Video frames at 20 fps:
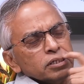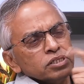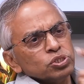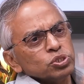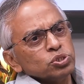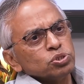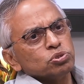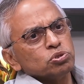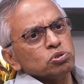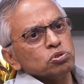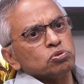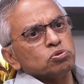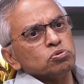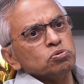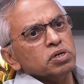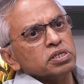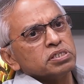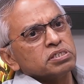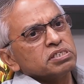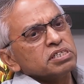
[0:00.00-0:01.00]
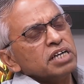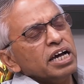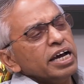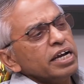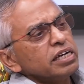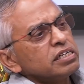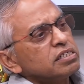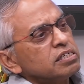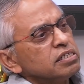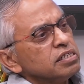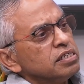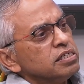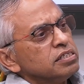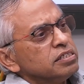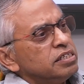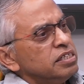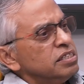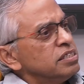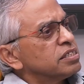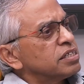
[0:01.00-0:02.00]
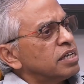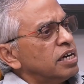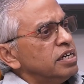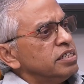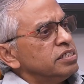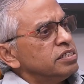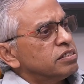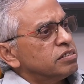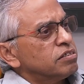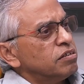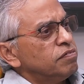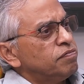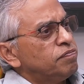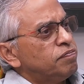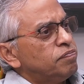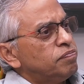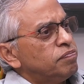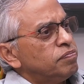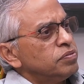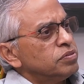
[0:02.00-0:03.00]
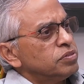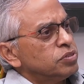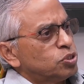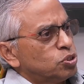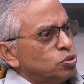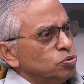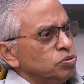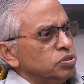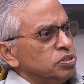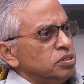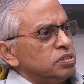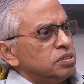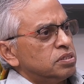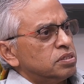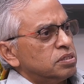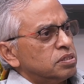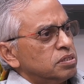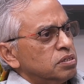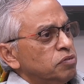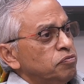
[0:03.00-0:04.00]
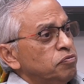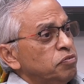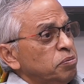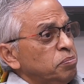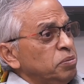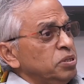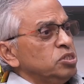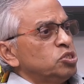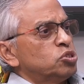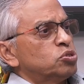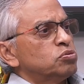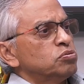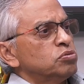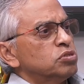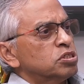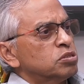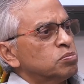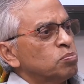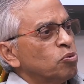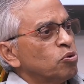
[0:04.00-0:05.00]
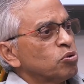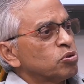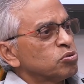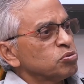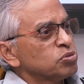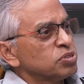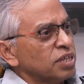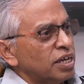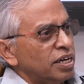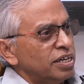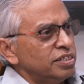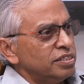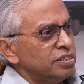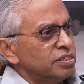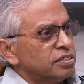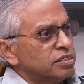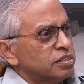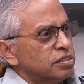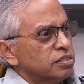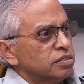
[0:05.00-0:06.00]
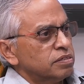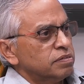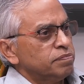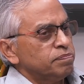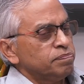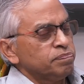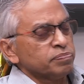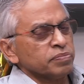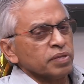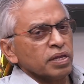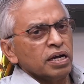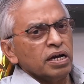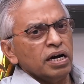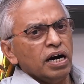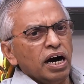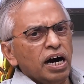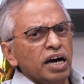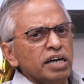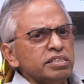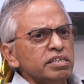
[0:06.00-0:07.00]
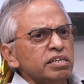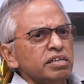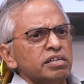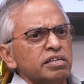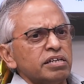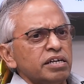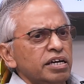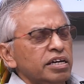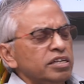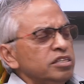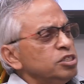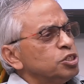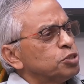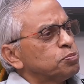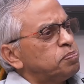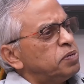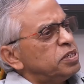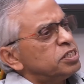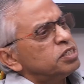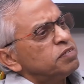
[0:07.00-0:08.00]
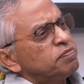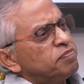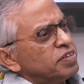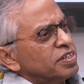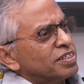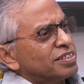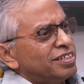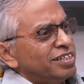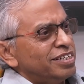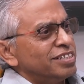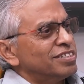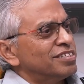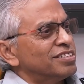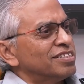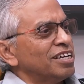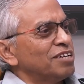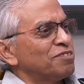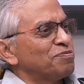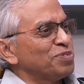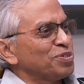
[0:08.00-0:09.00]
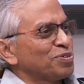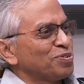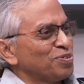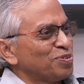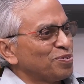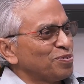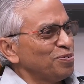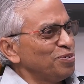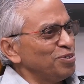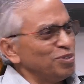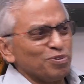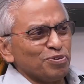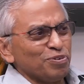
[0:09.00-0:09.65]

So to attract these kinds of students, women students more to science, are there any specific things that we could do?